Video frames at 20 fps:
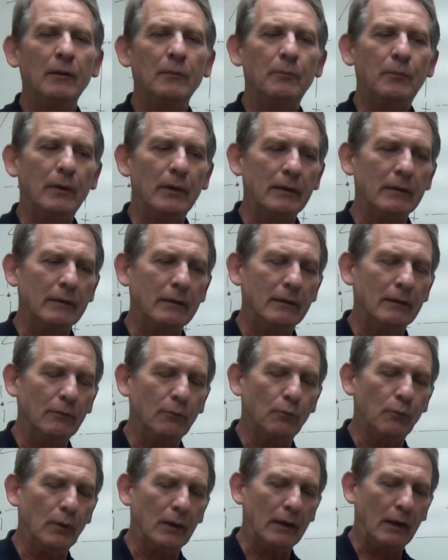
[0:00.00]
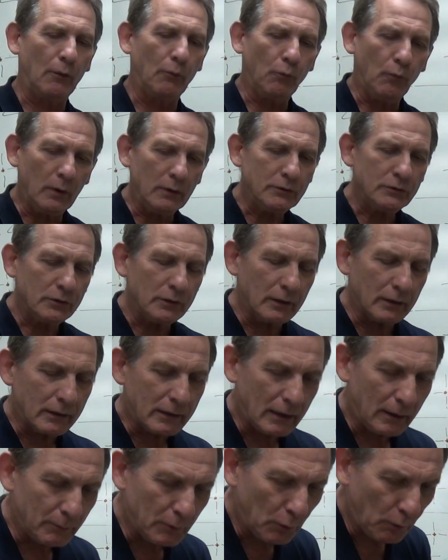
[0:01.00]
But what I want you to
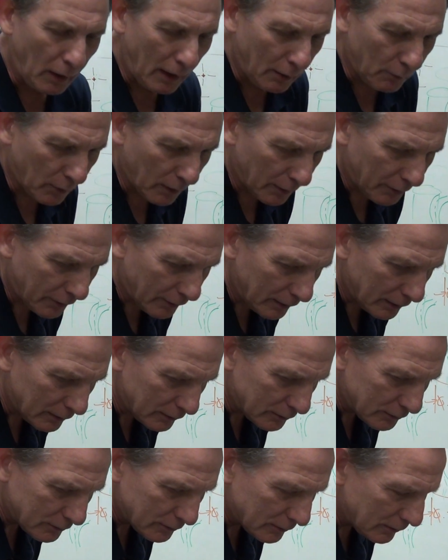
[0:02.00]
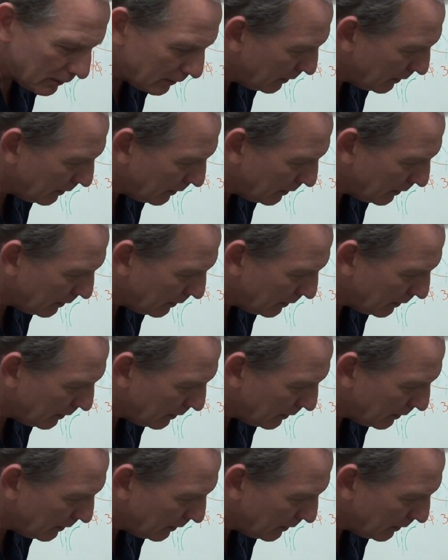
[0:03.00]
come away with is